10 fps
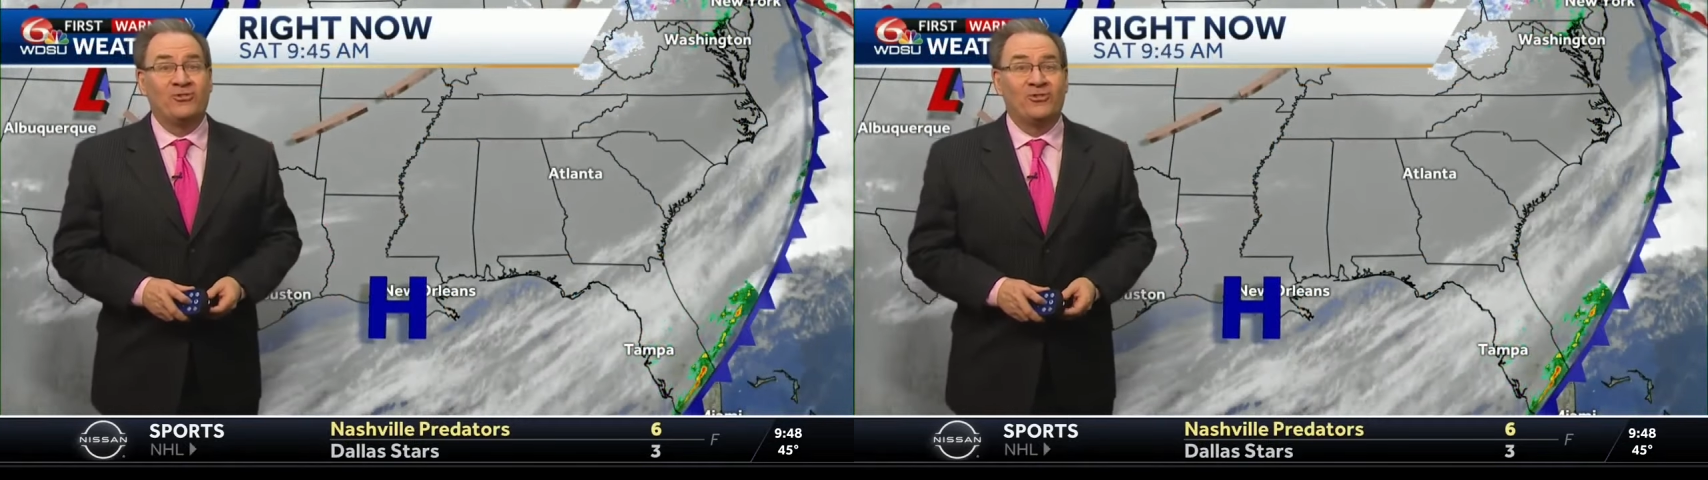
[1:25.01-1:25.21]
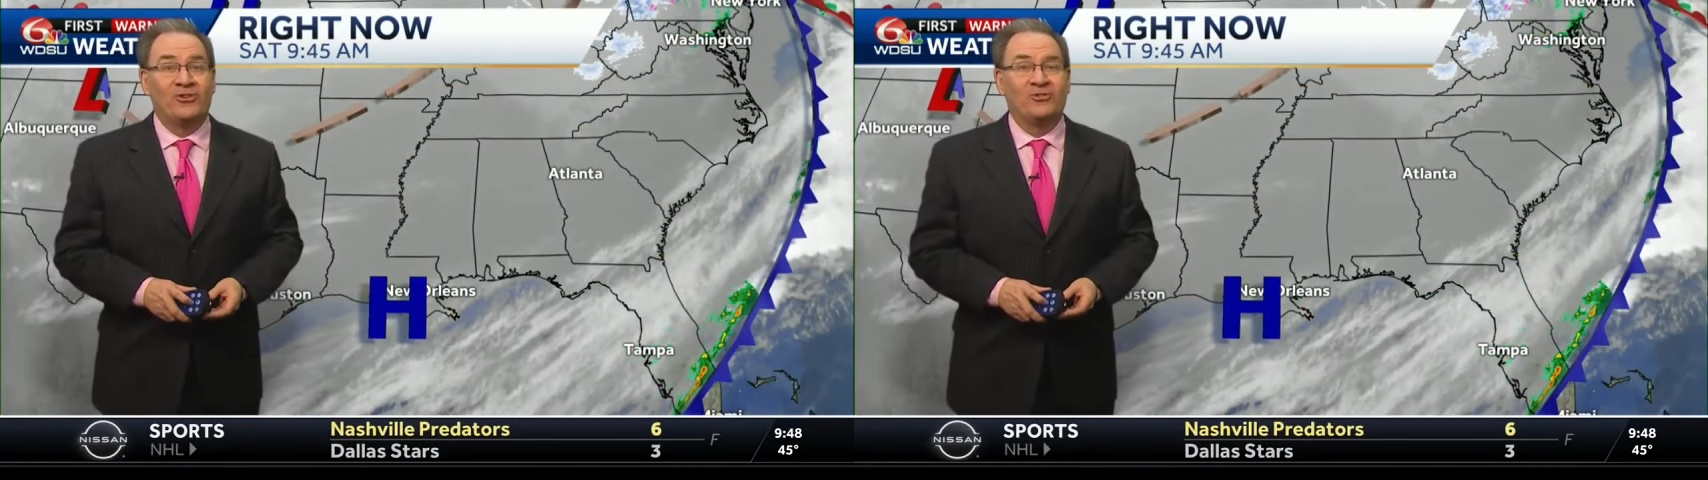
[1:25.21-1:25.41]

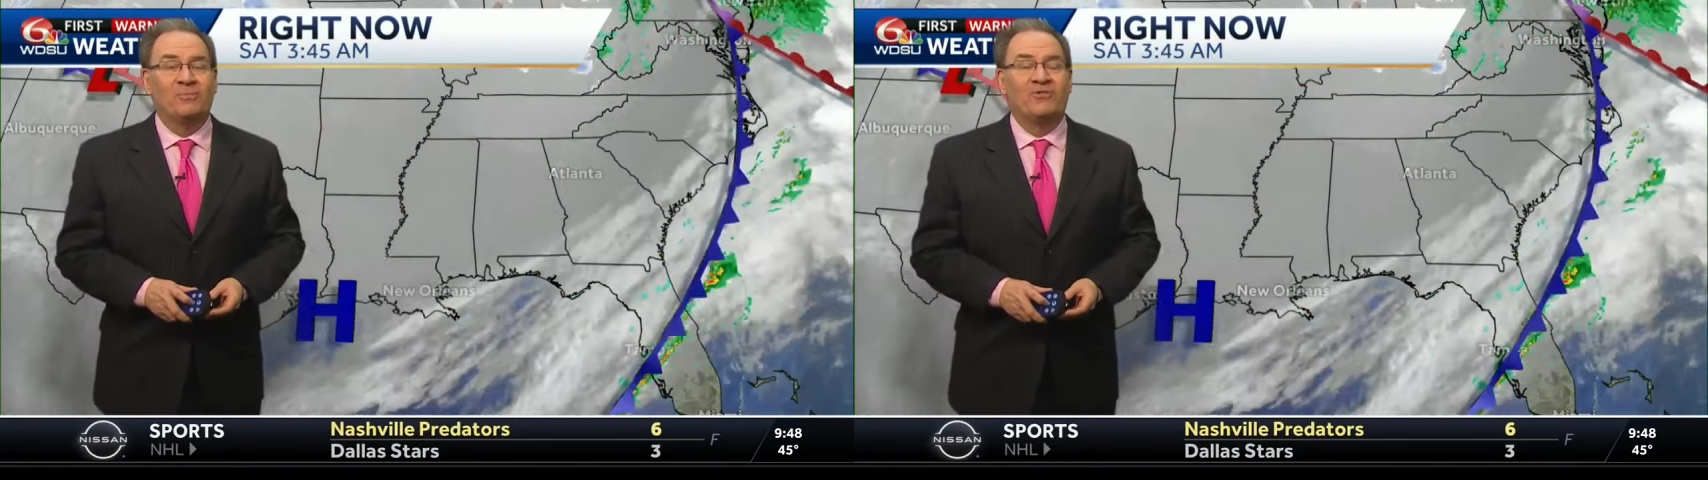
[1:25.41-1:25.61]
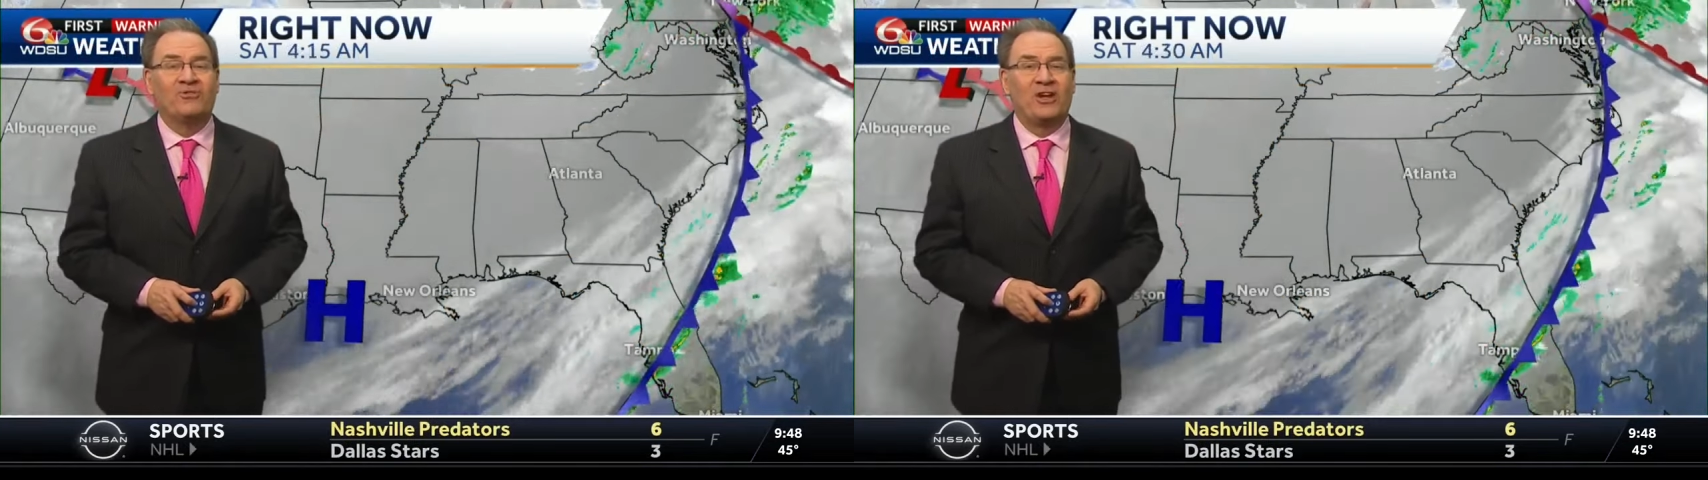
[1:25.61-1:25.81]

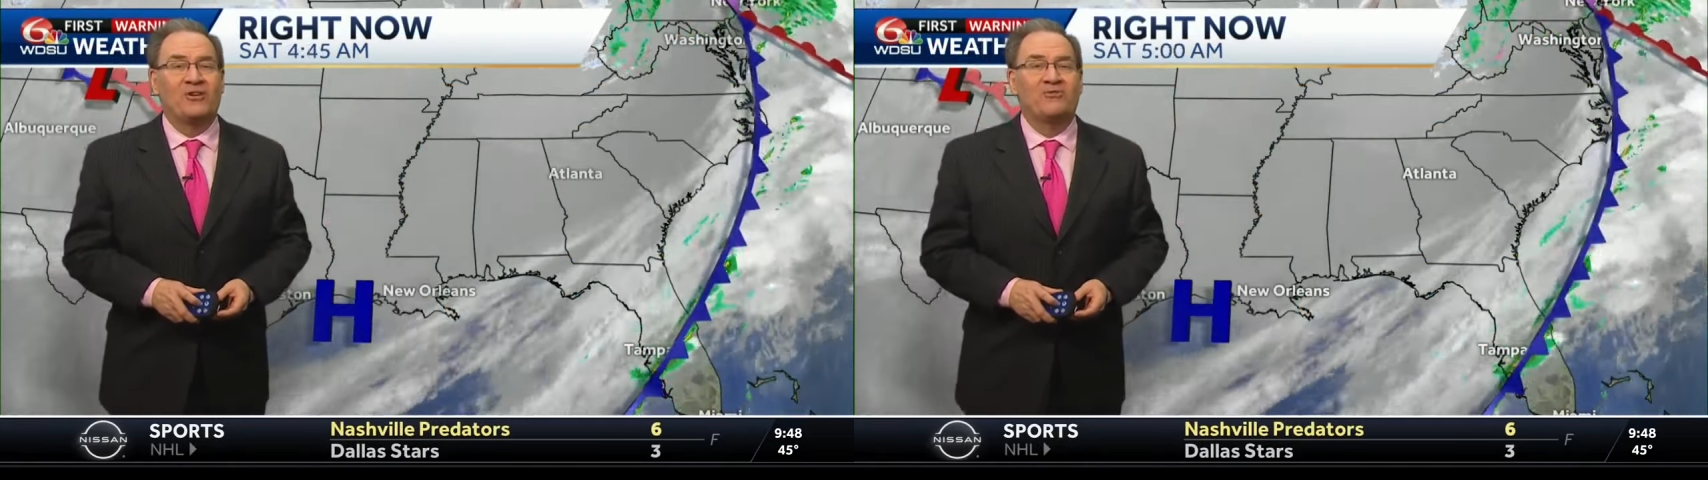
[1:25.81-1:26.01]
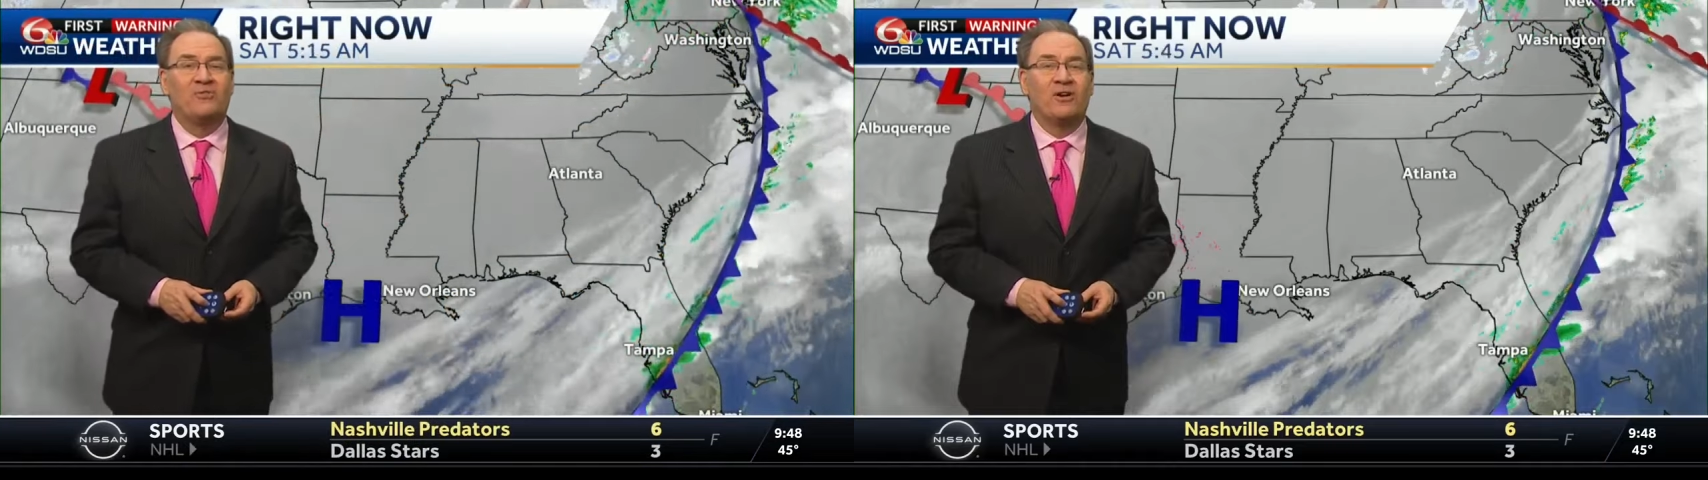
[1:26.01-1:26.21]
system is
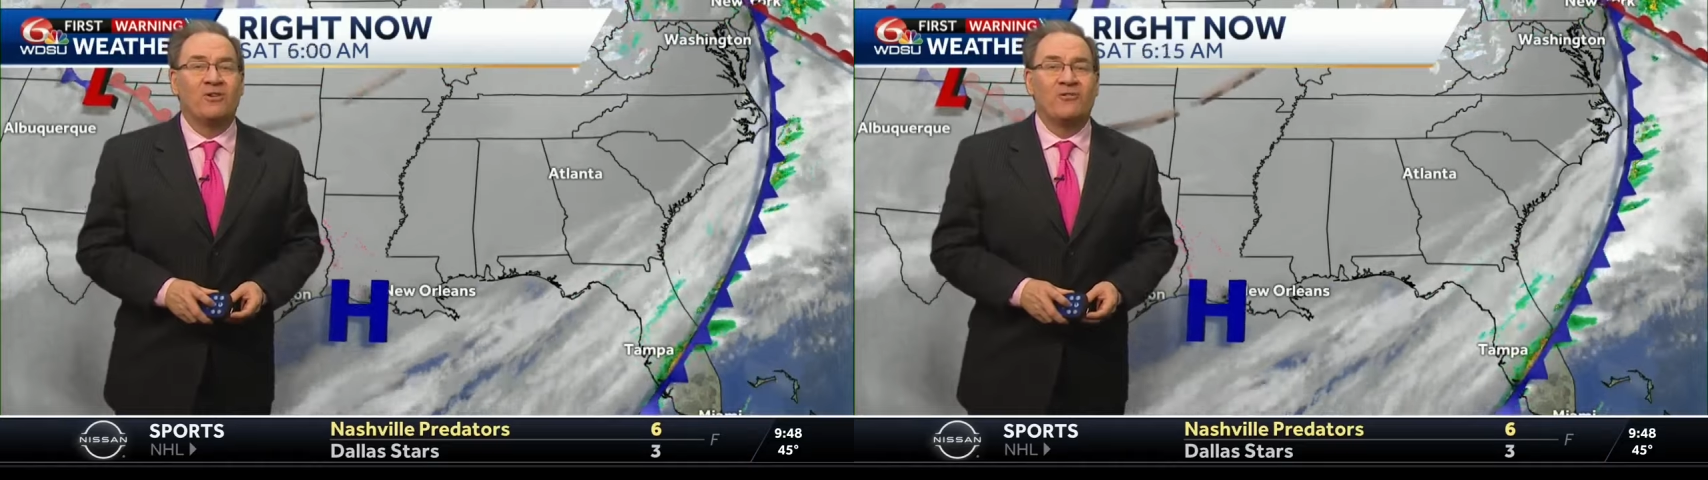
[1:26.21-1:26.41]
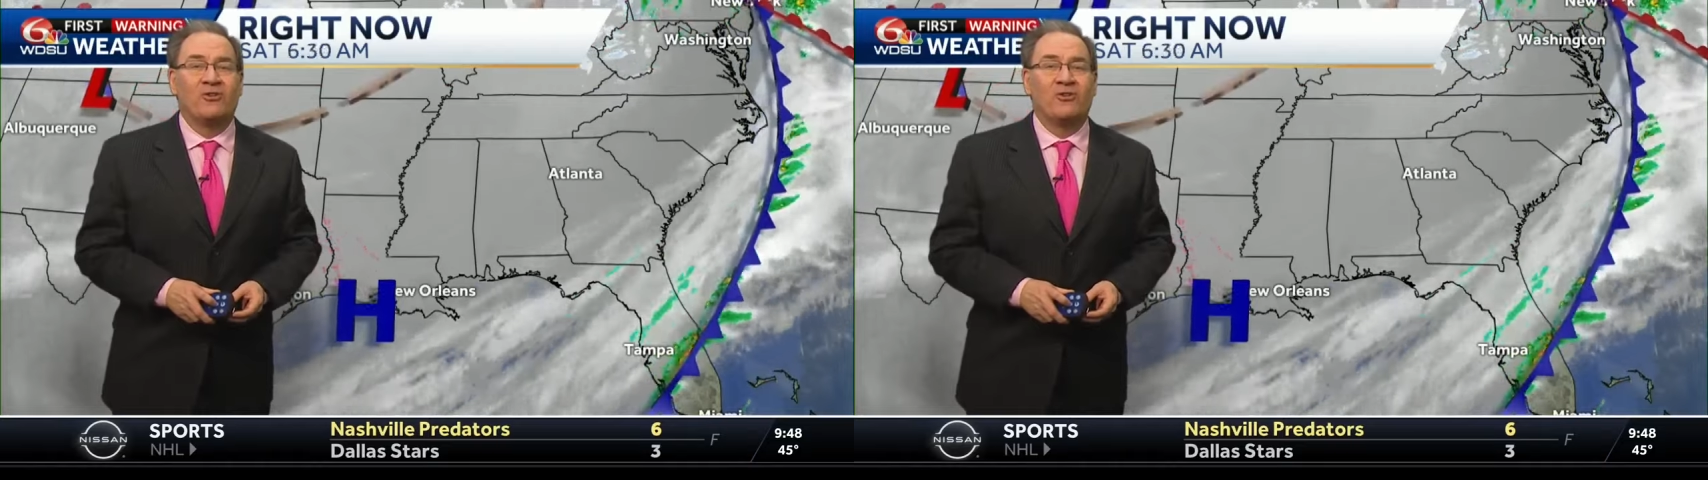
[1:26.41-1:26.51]
centered very,